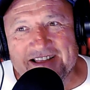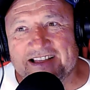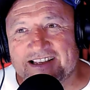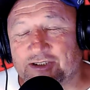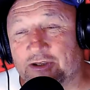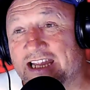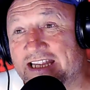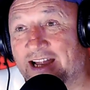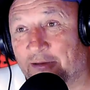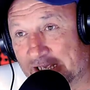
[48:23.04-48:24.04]
yeah. So you're
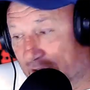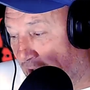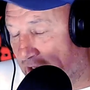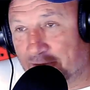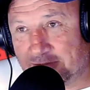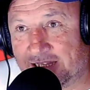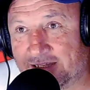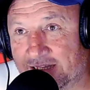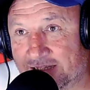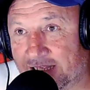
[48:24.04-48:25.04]
eating out of your, you know,
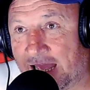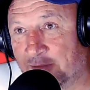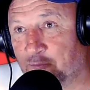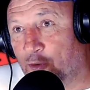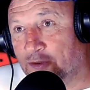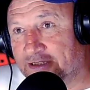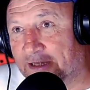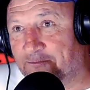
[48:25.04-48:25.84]
the, the, the, can water then.